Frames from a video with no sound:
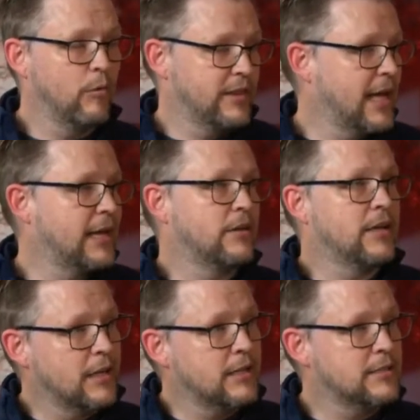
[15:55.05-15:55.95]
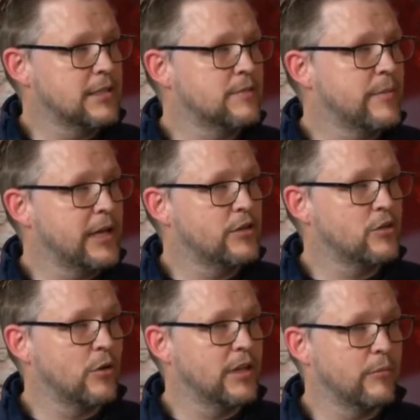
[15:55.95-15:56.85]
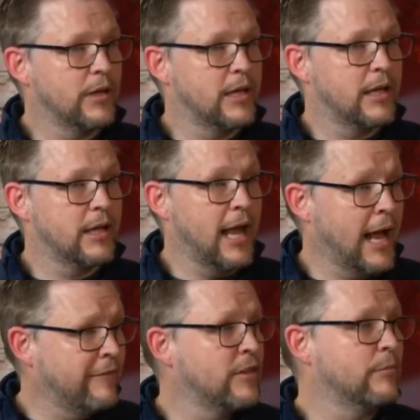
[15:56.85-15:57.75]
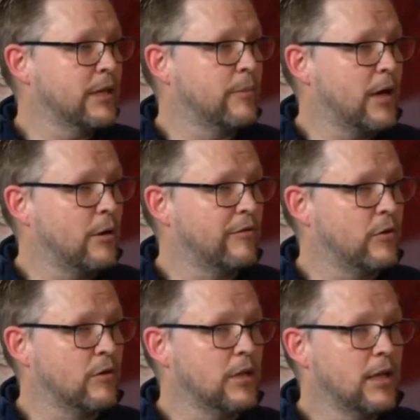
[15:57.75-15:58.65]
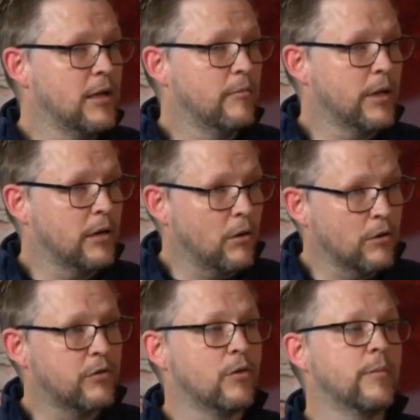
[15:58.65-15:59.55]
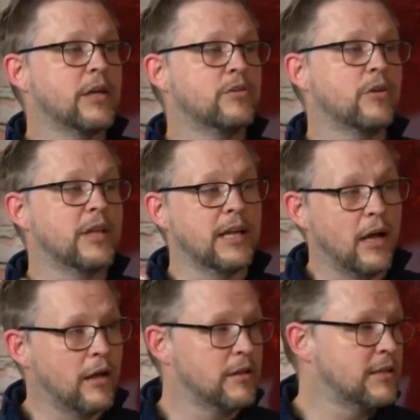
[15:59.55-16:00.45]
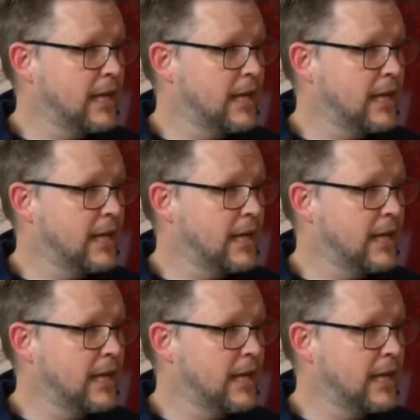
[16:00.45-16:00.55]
And what that does is make sure that we can have them be powerful, but also make sure that other